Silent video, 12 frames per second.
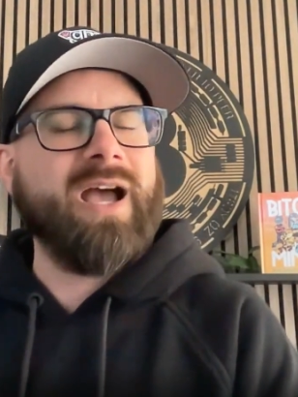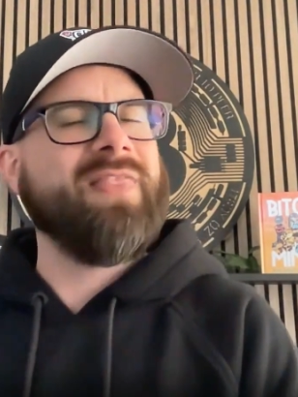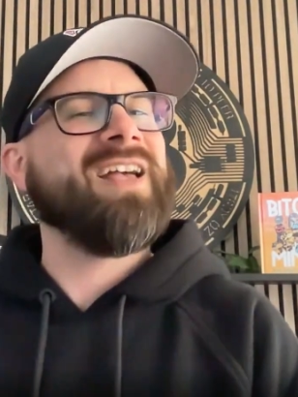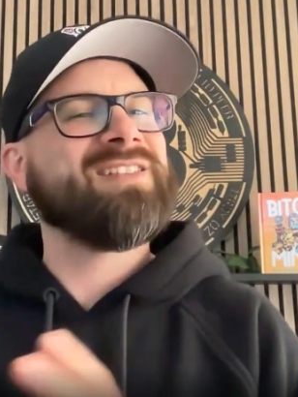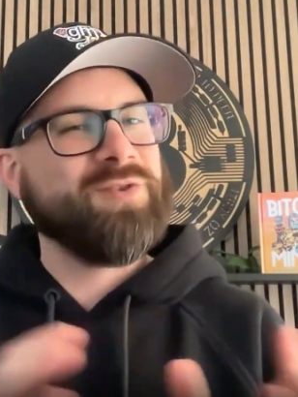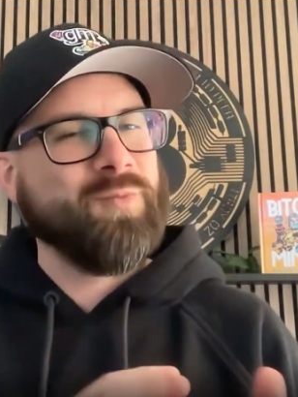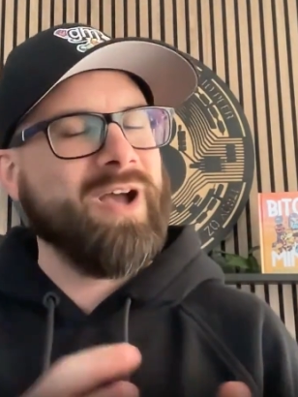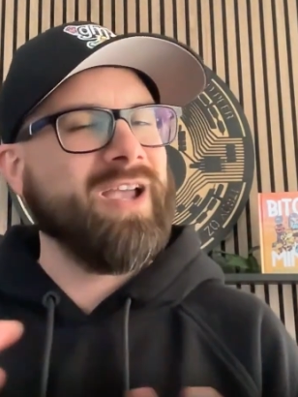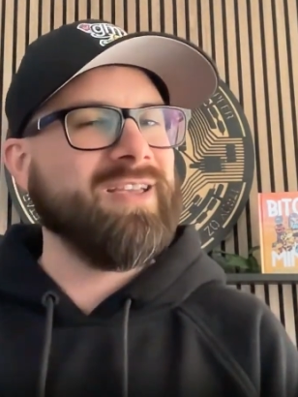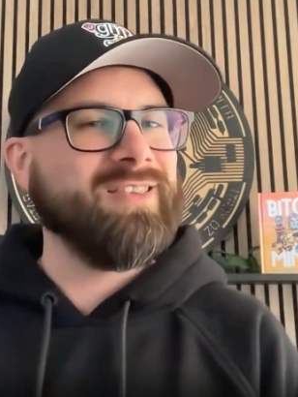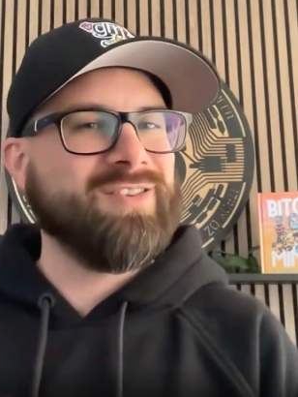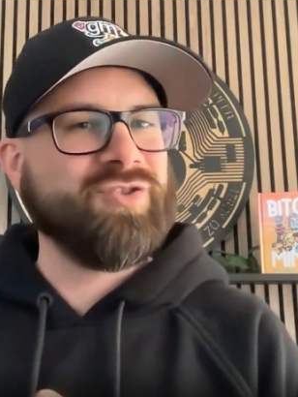And that's the
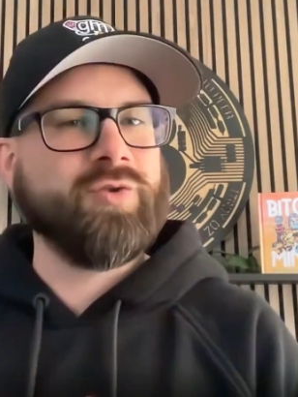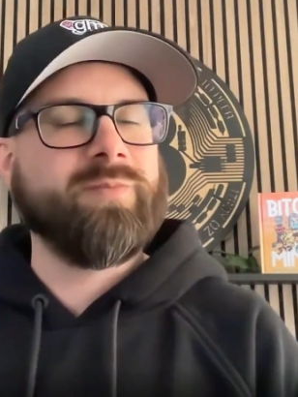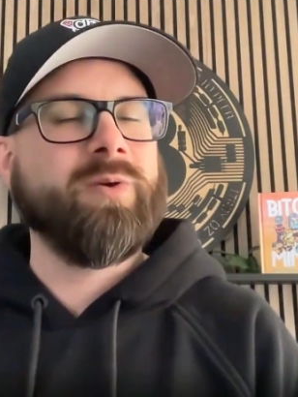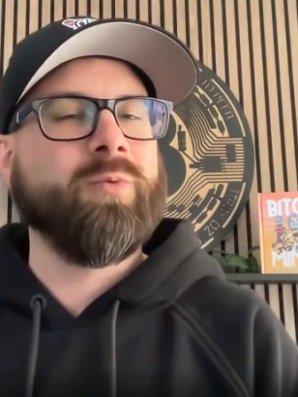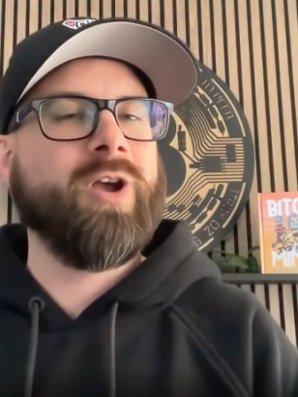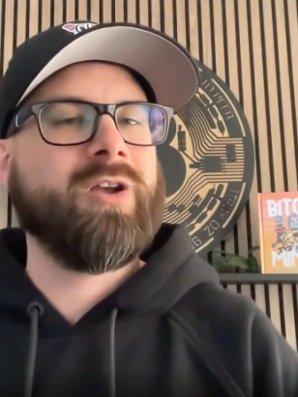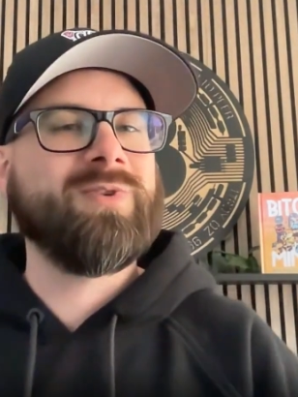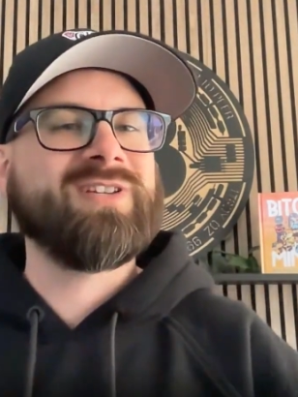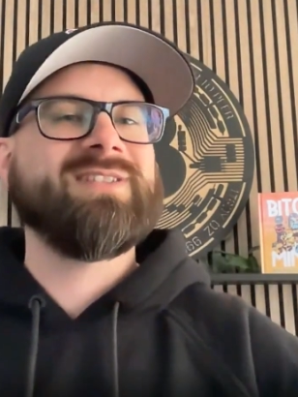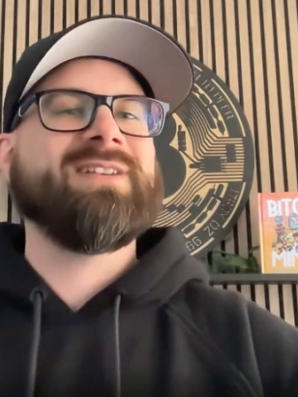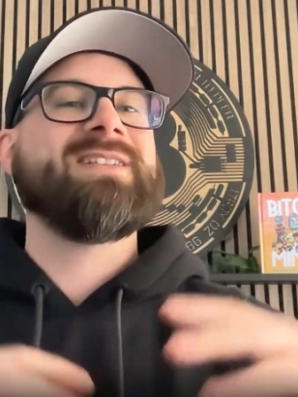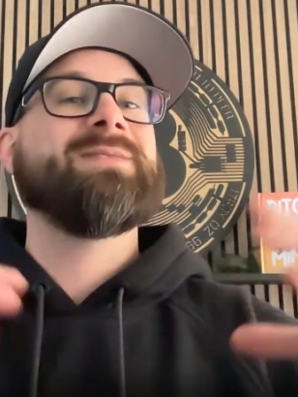way this should be working. We
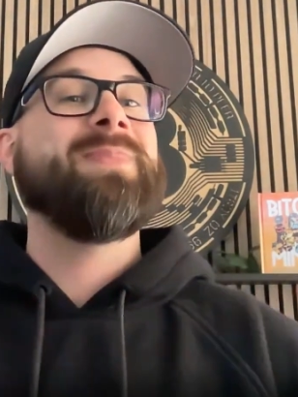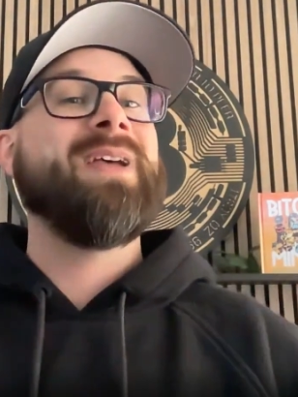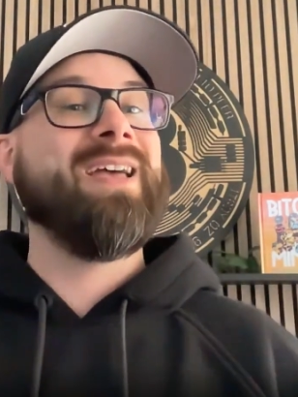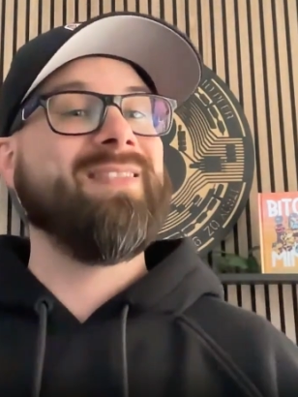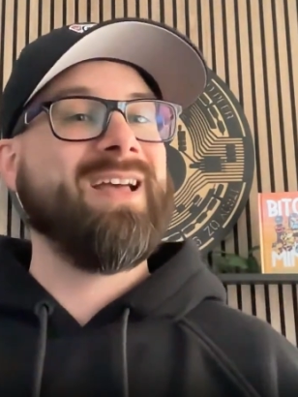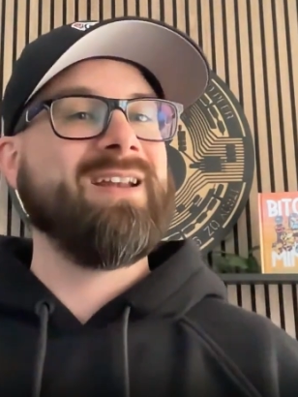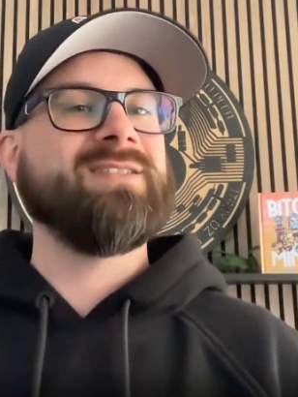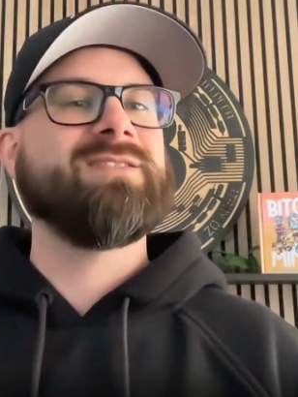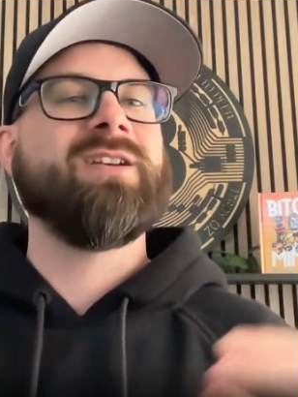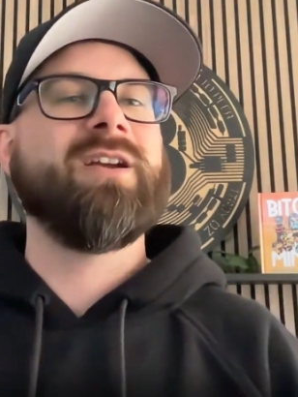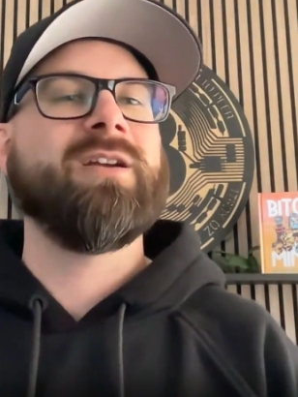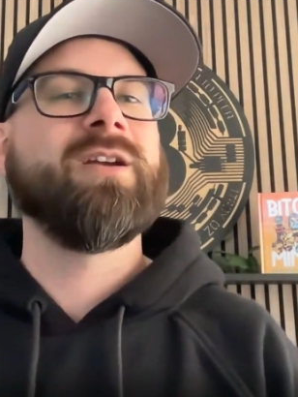just need to expand that
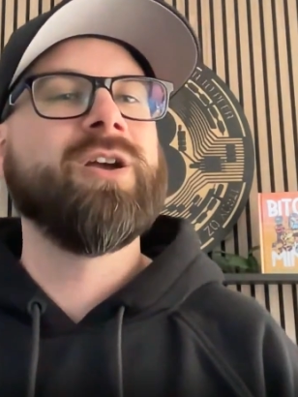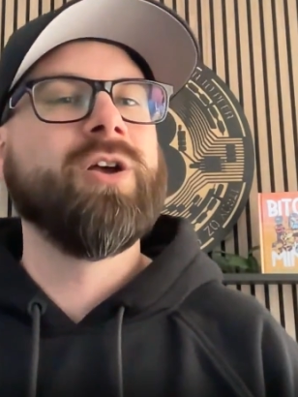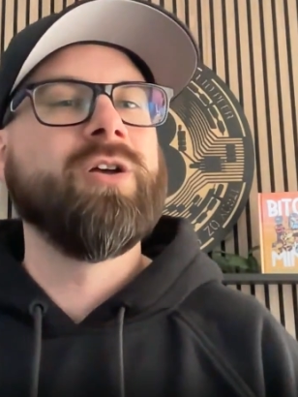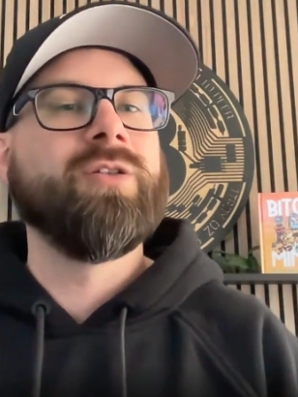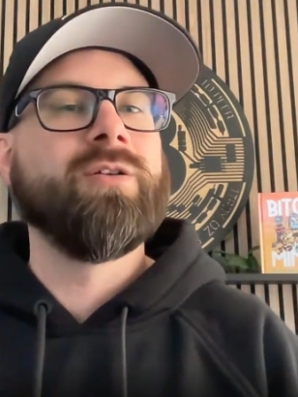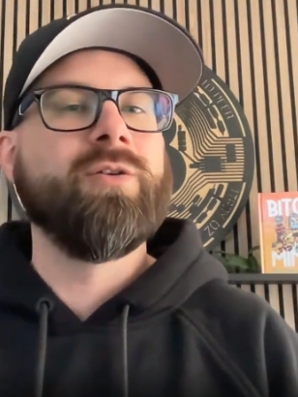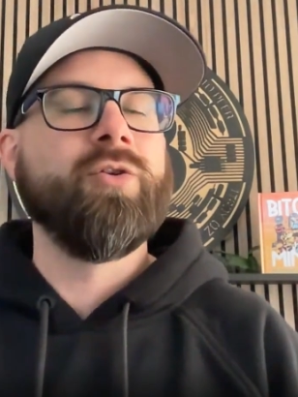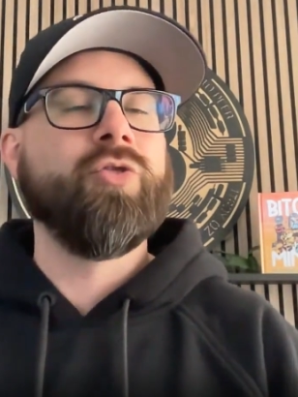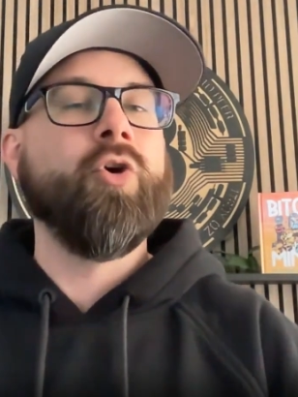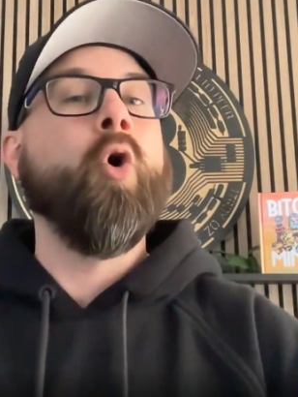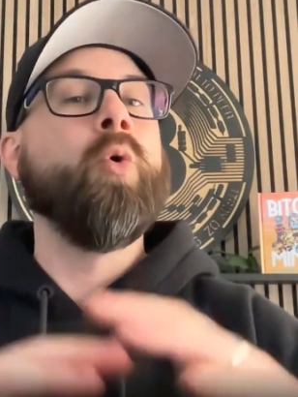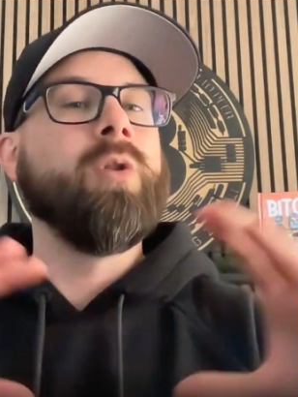into
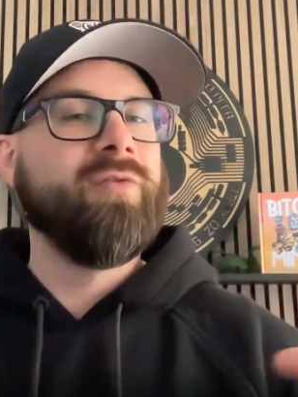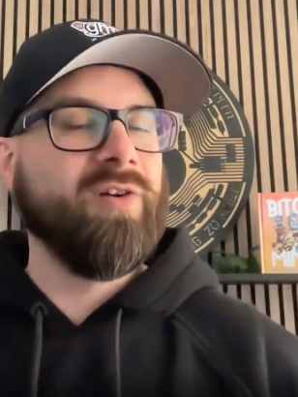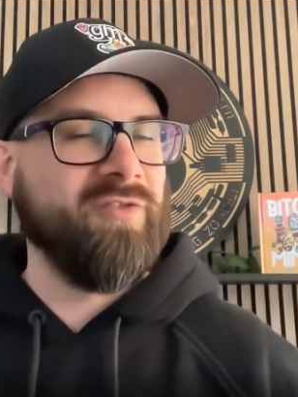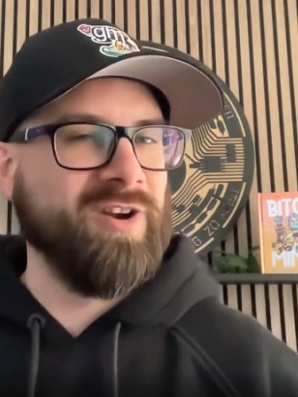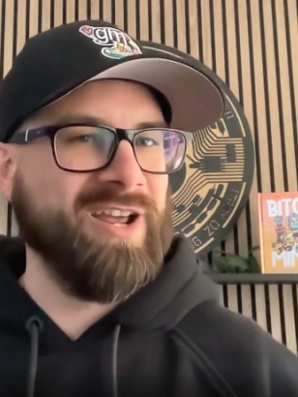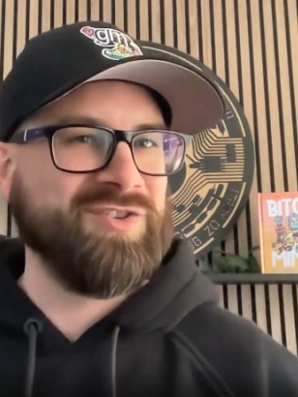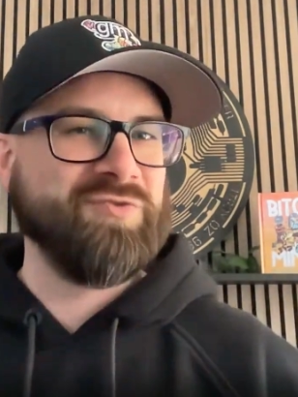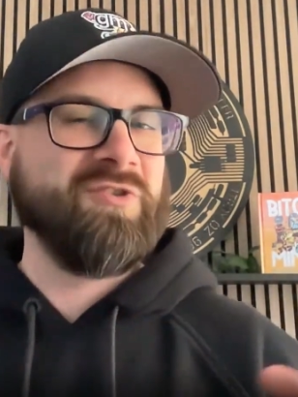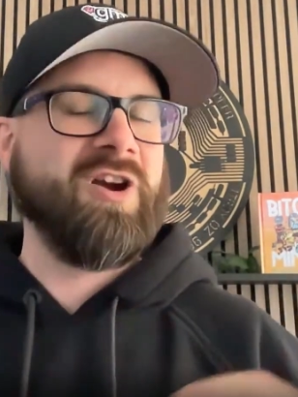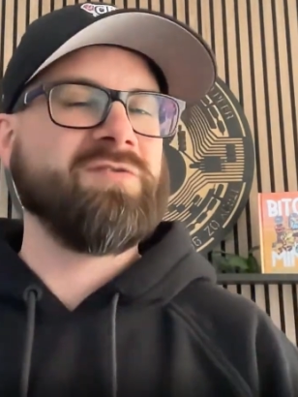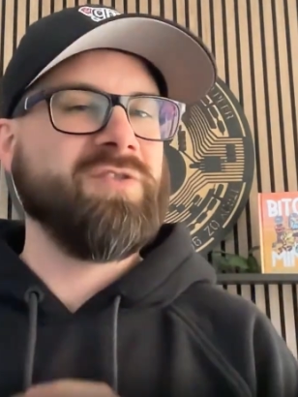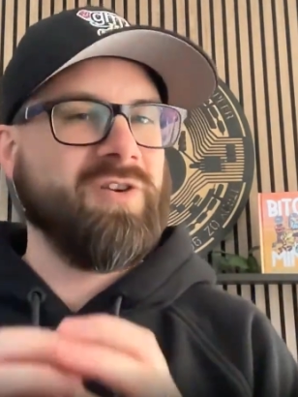all of the financial
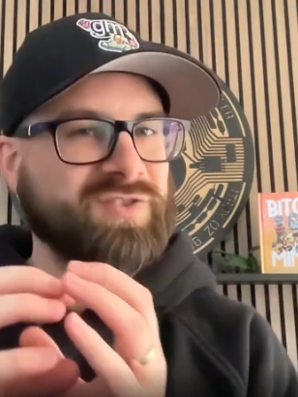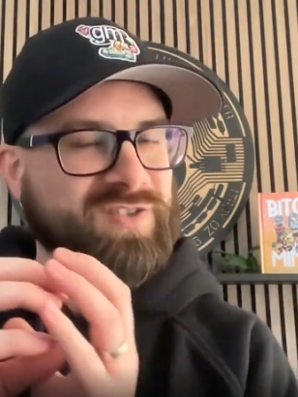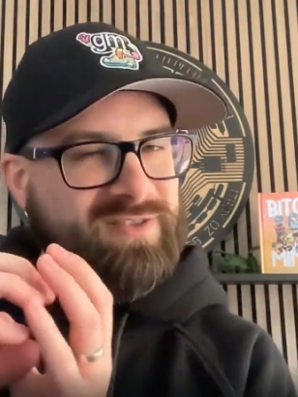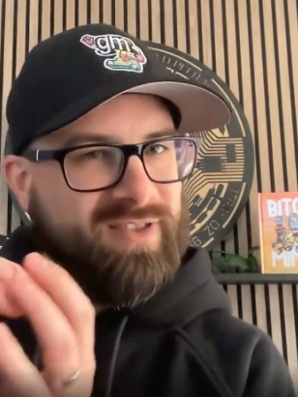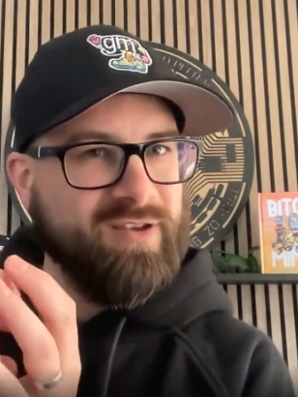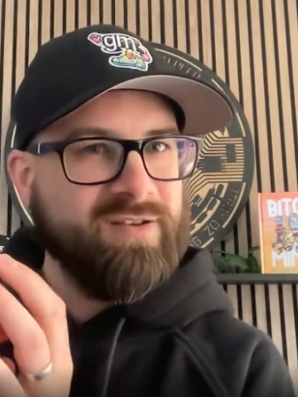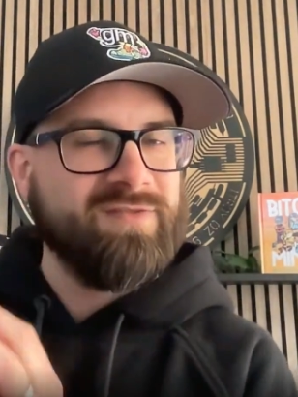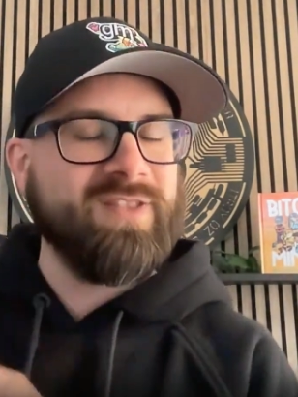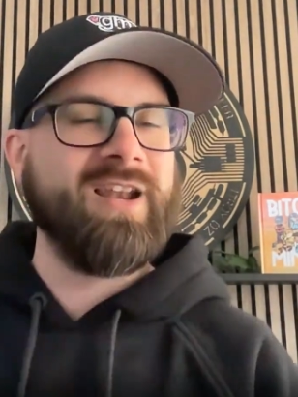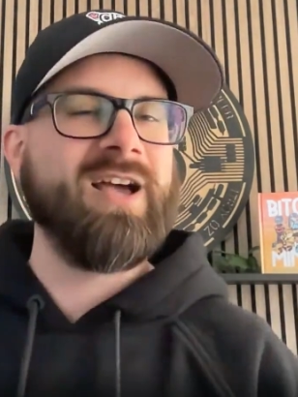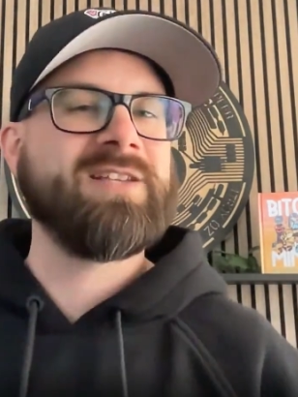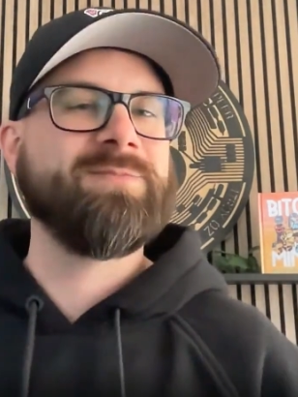rails, not just the
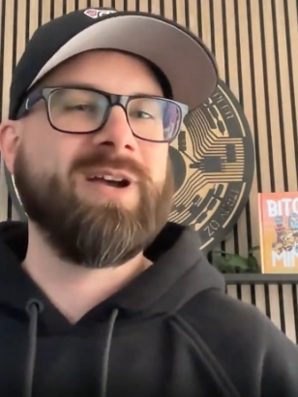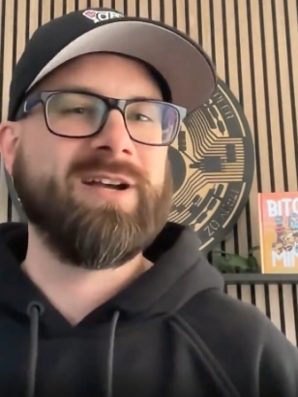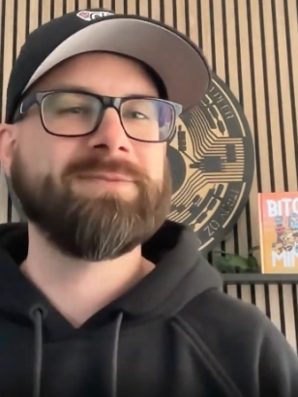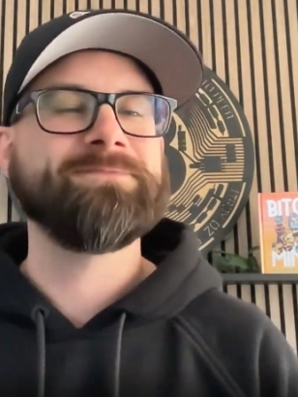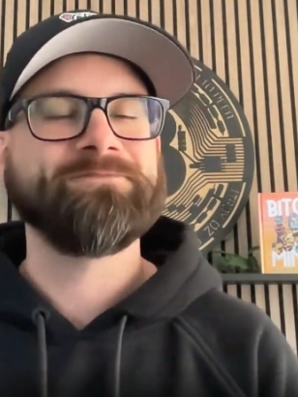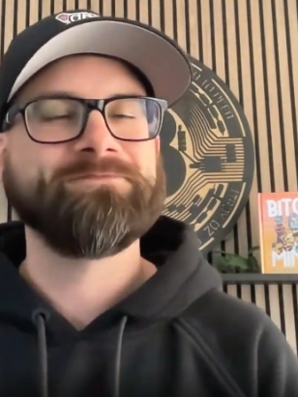last part.